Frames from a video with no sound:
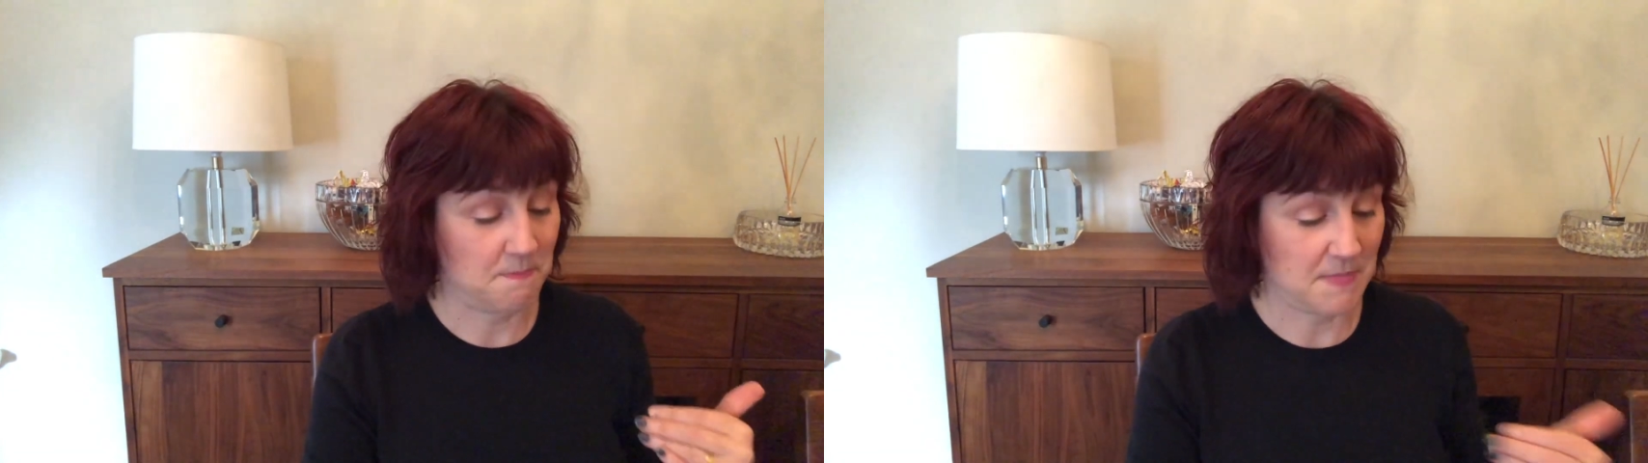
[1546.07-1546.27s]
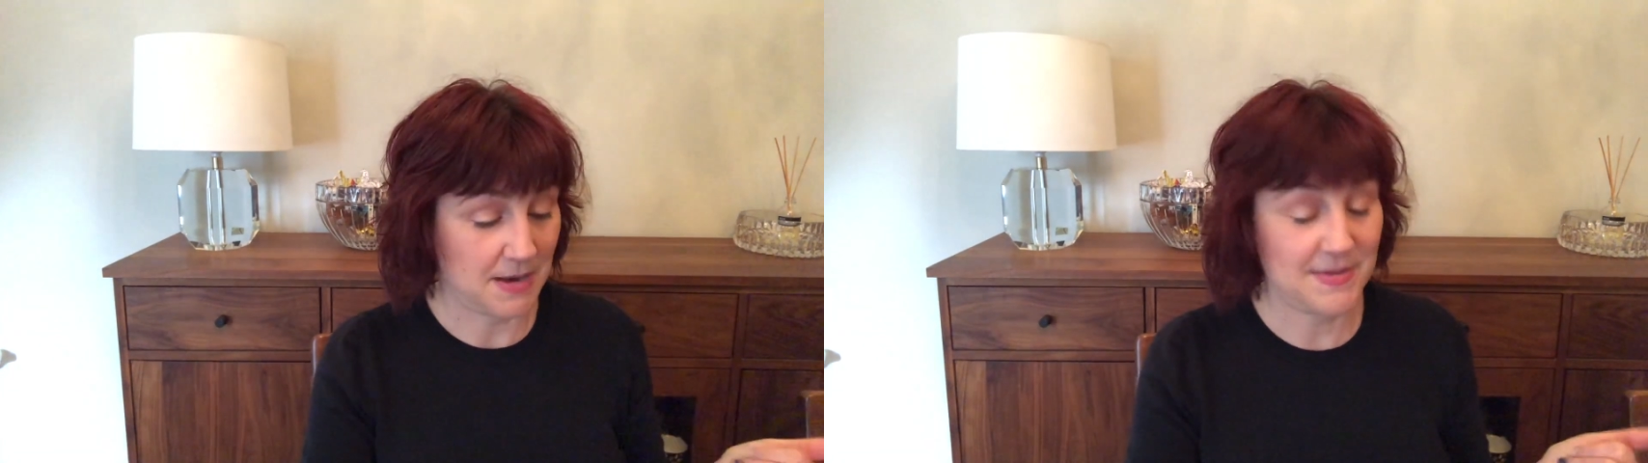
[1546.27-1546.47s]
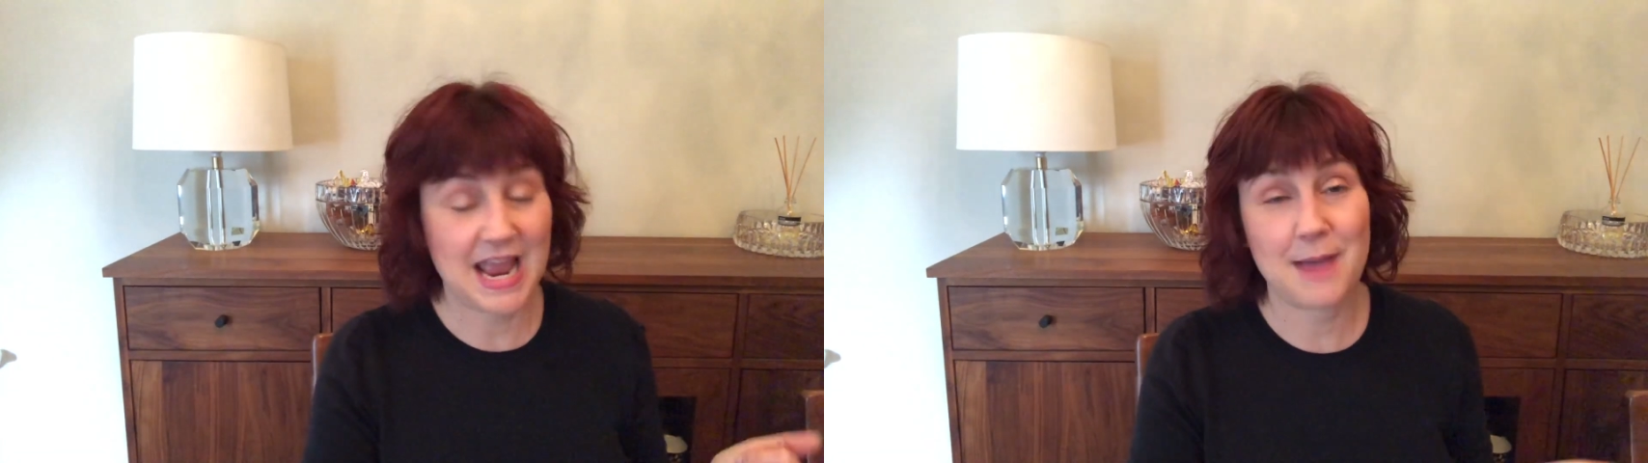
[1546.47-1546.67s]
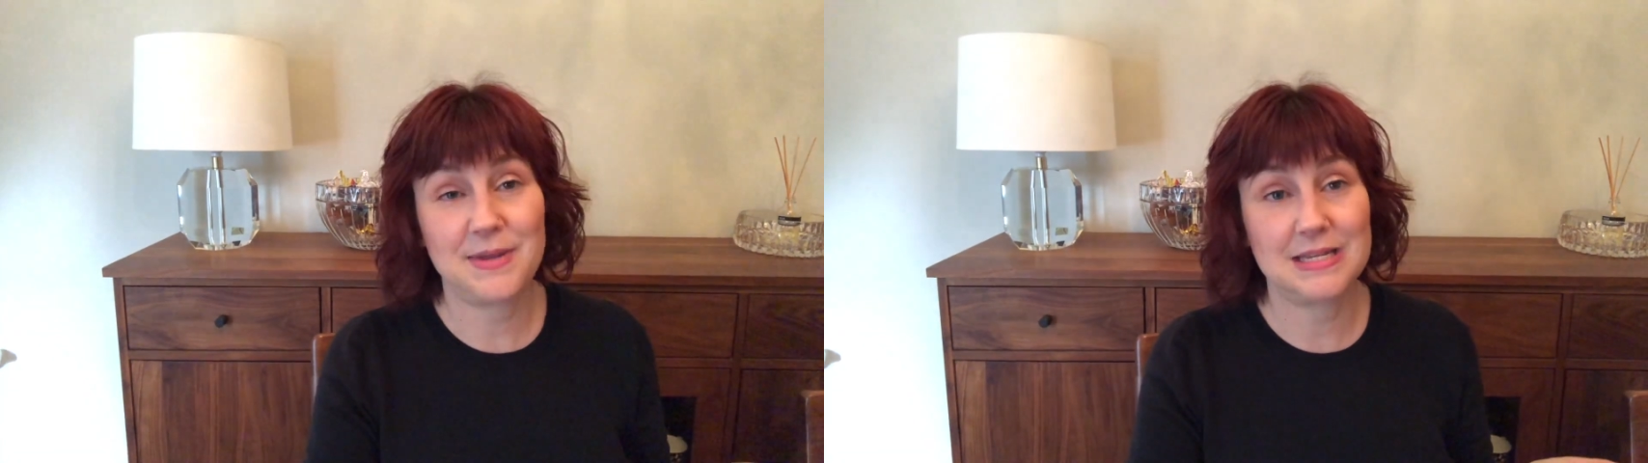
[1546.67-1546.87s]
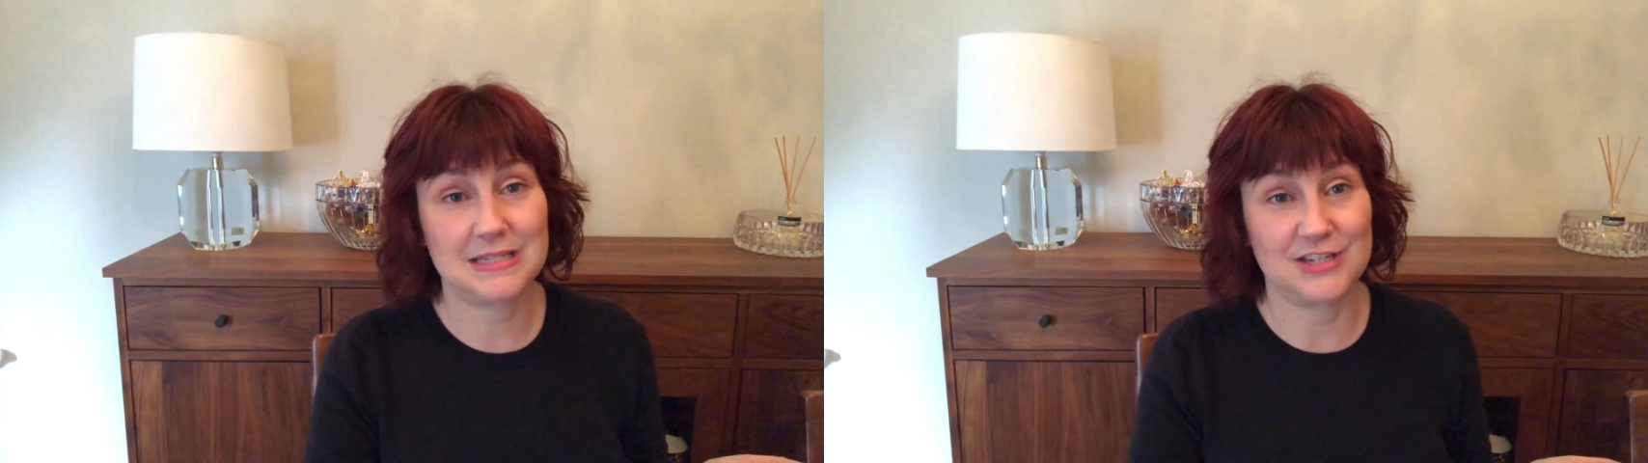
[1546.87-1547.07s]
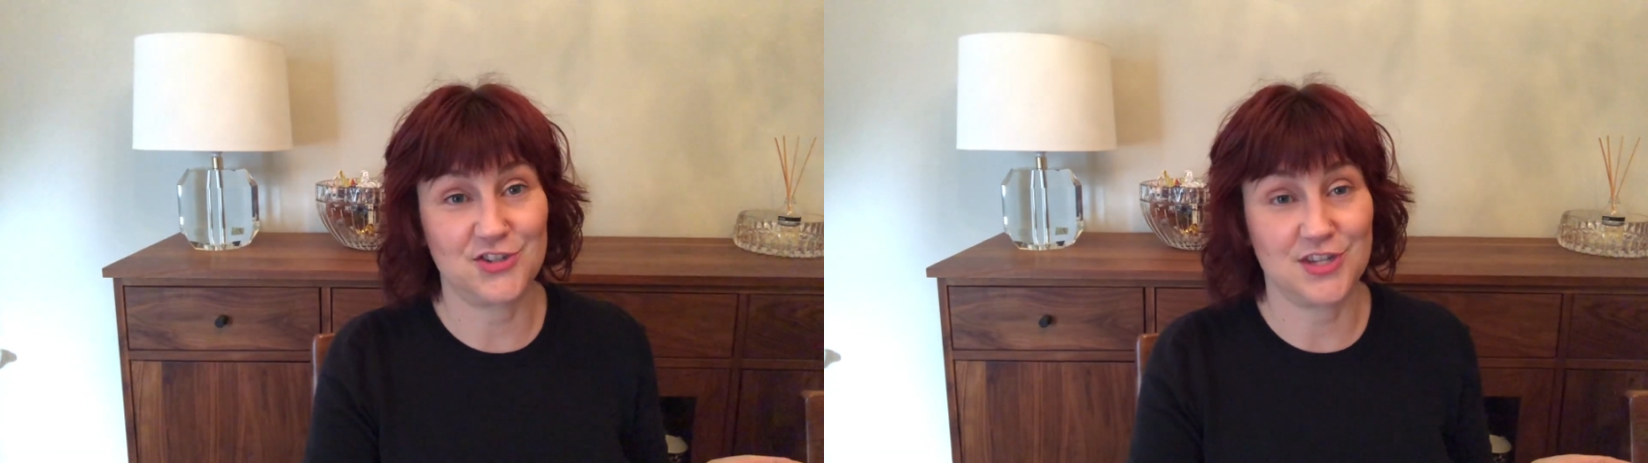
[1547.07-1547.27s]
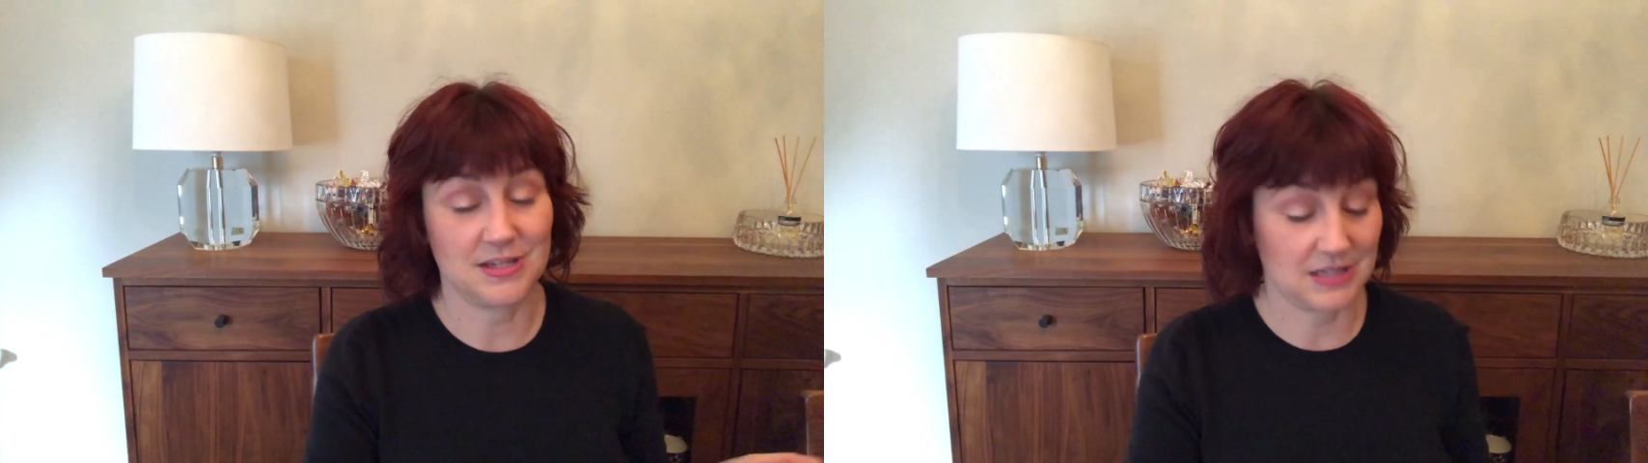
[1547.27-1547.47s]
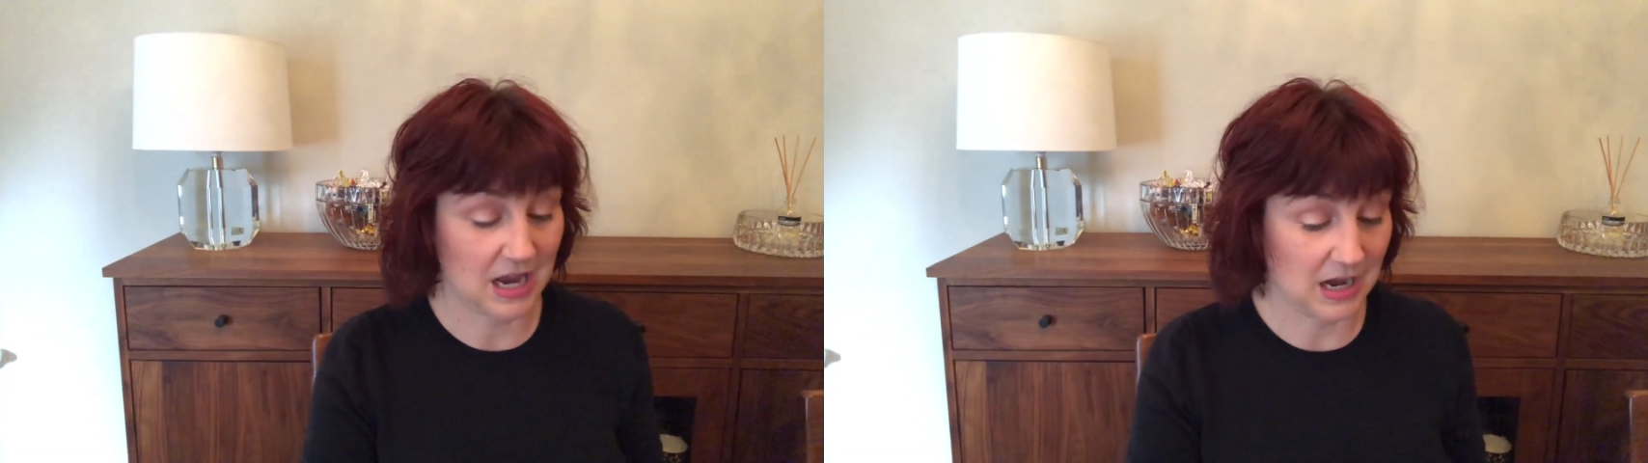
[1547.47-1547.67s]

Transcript: made me happy to stitch this.